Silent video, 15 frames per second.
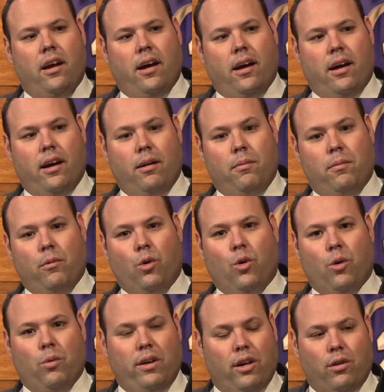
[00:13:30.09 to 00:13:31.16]
um,
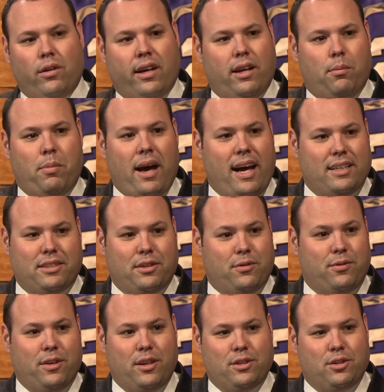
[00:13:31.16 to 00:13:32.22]
or we don't get a pass
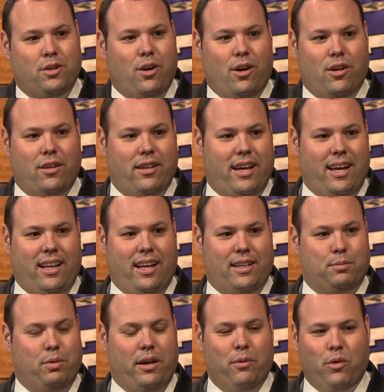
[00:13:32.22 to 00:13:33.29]
interference call on that
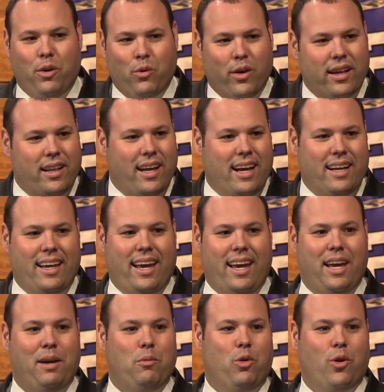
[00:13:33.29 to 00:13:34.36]
last play and we win that game,